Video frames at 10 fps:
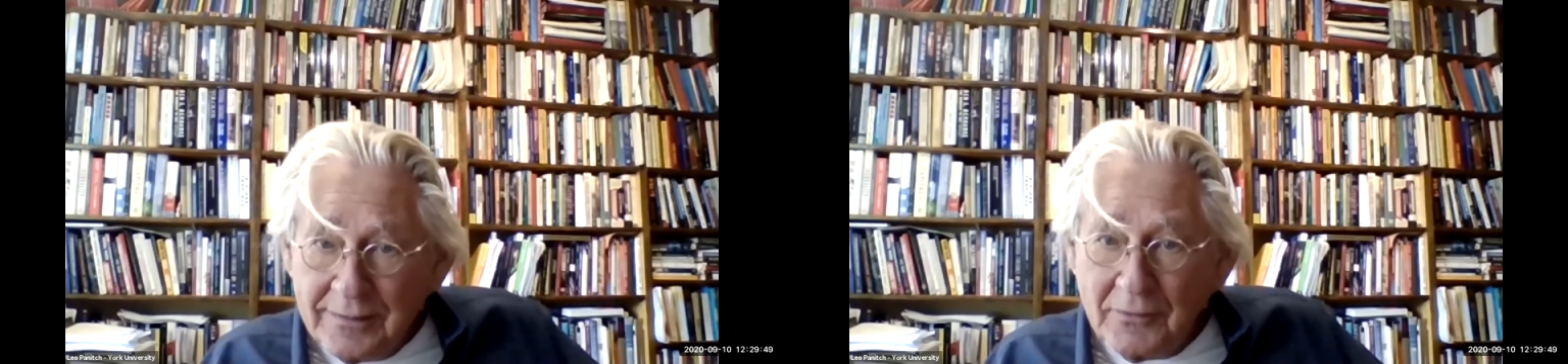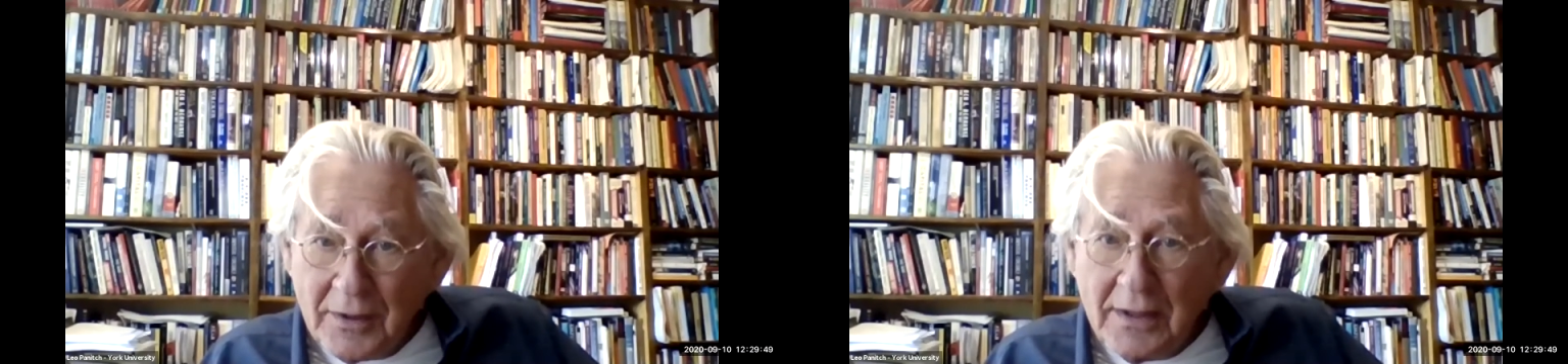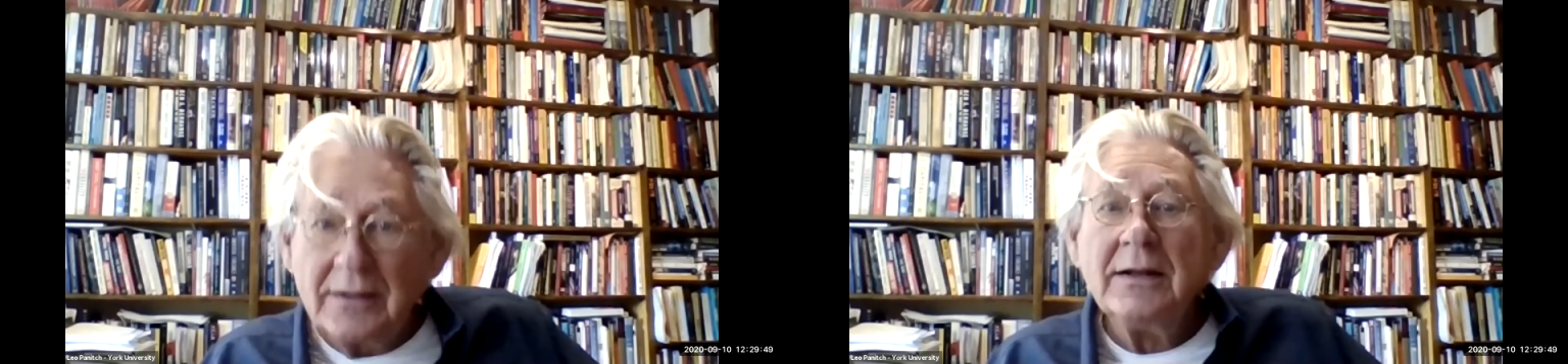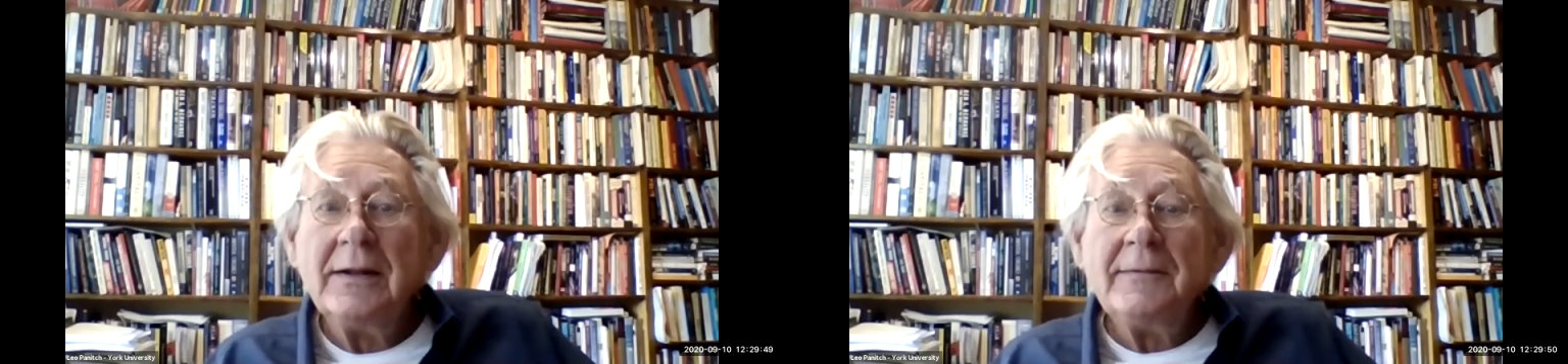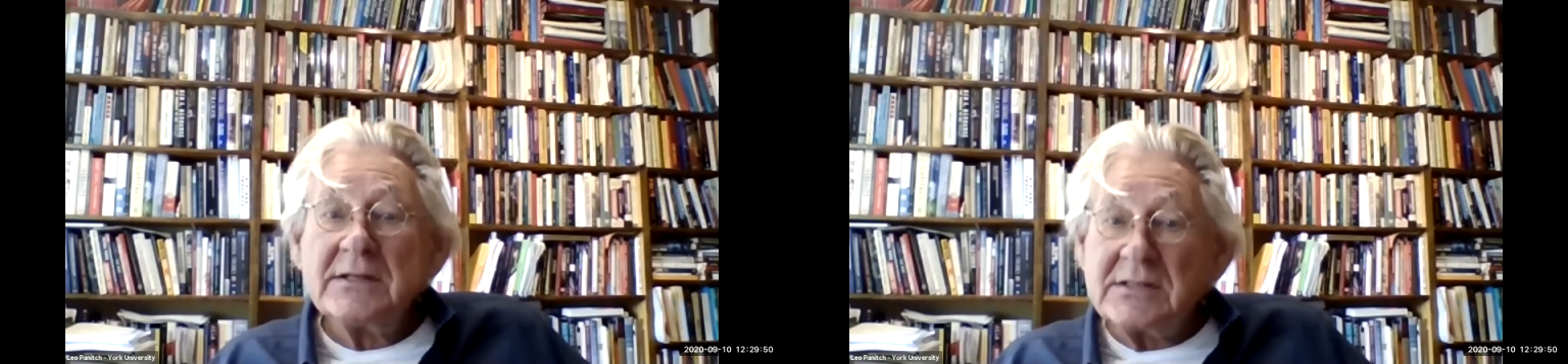right?
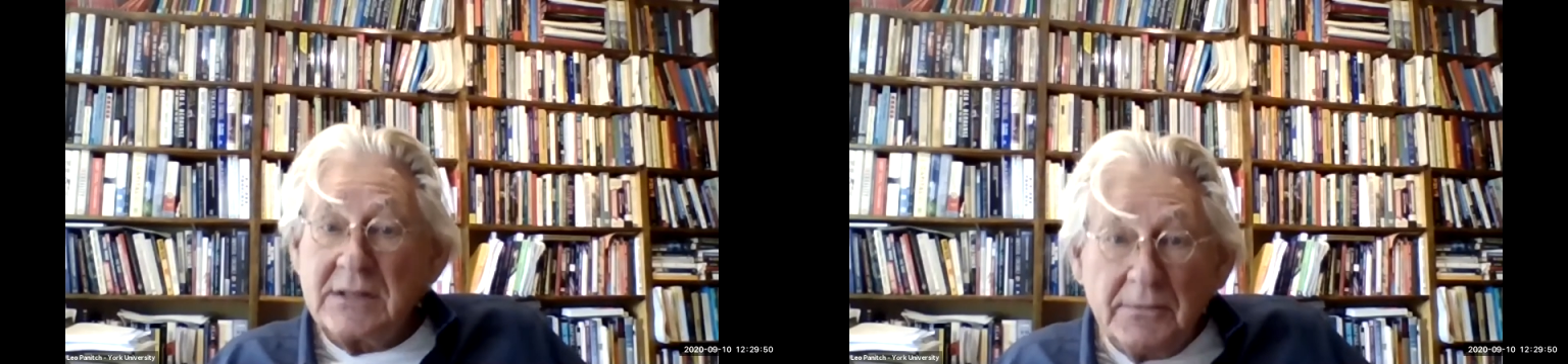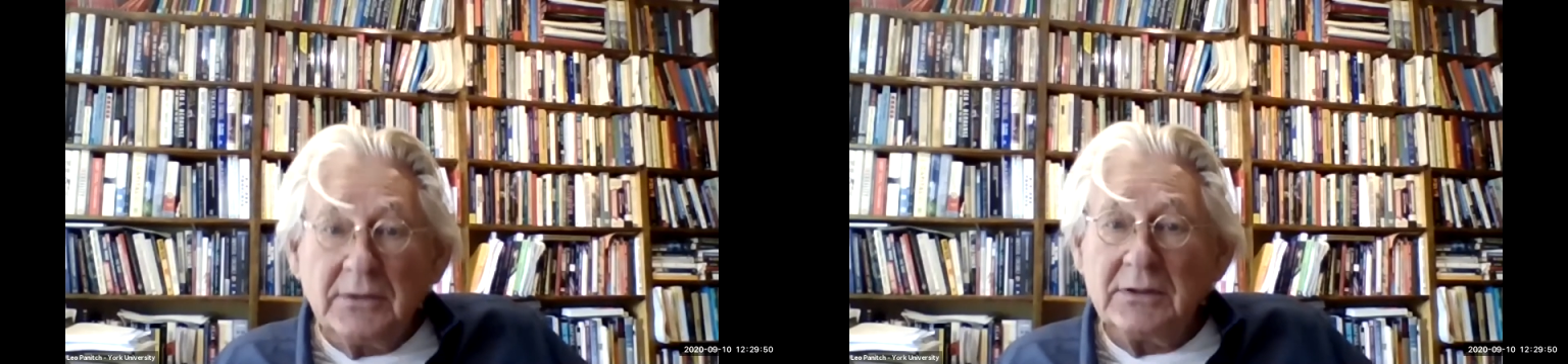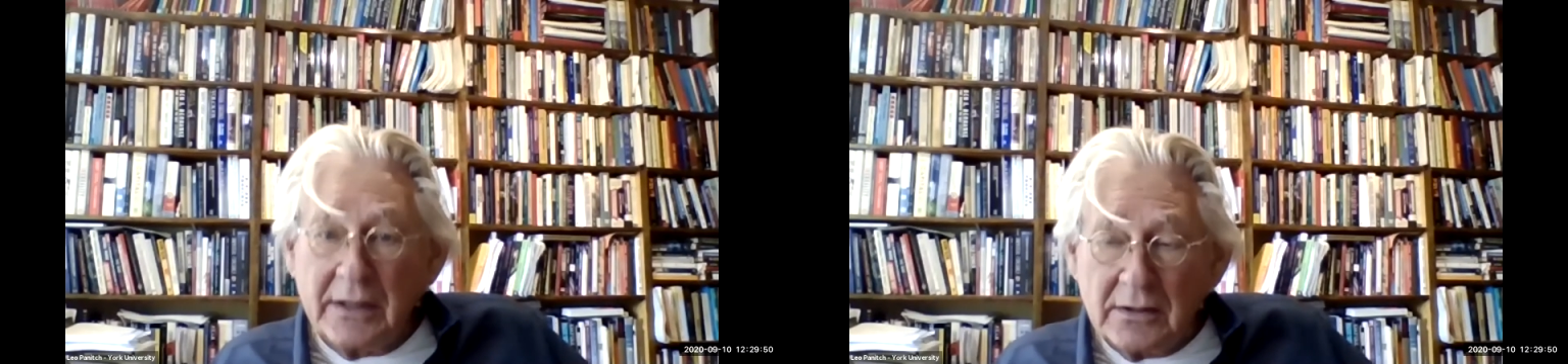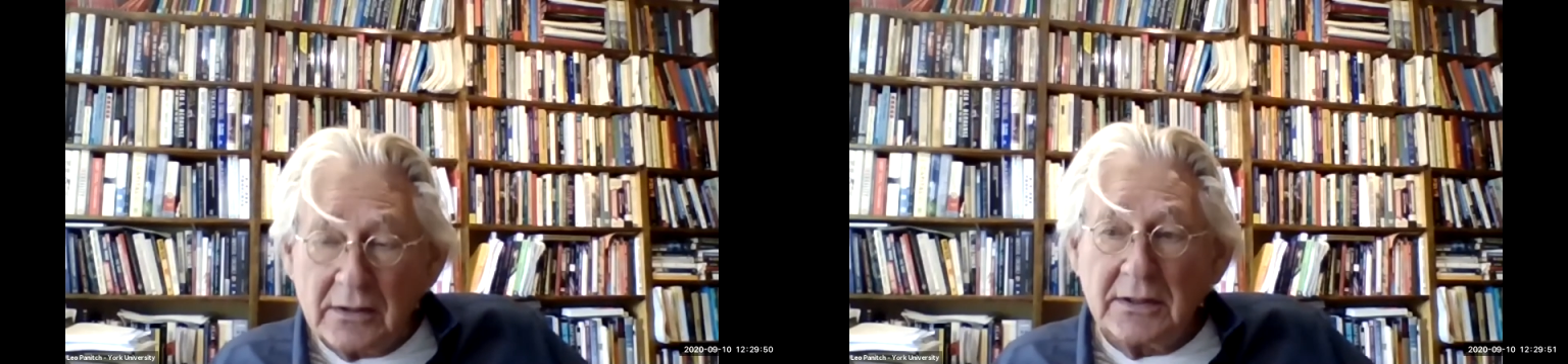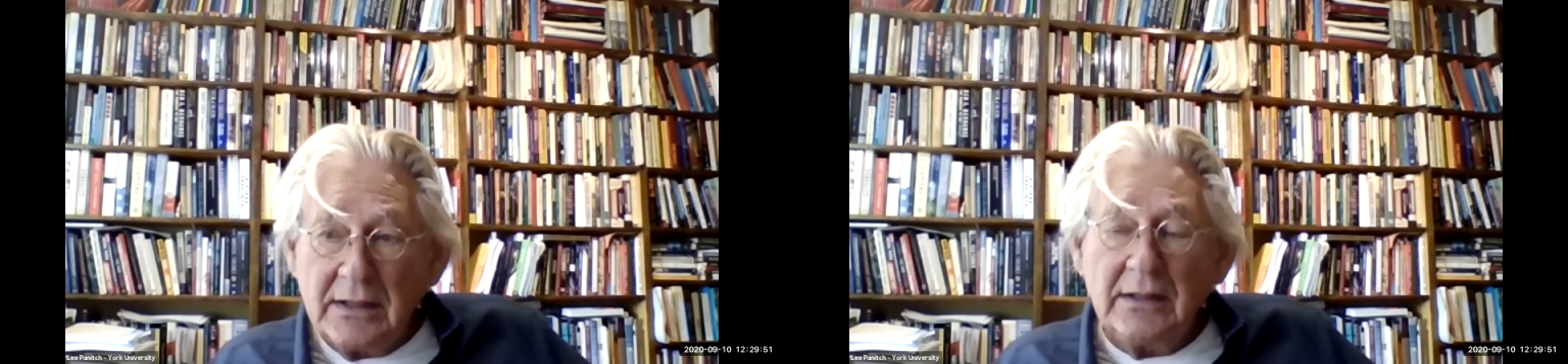
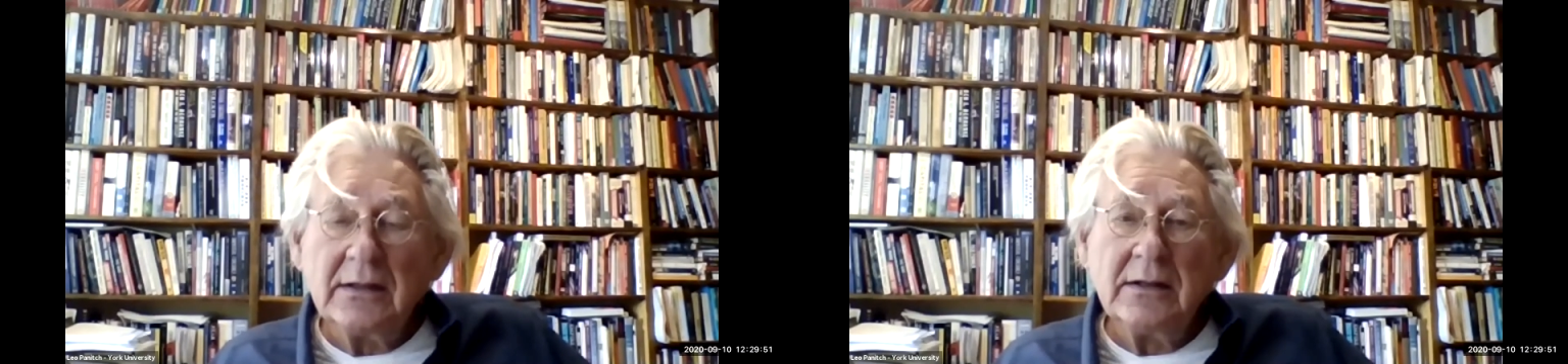Similarly,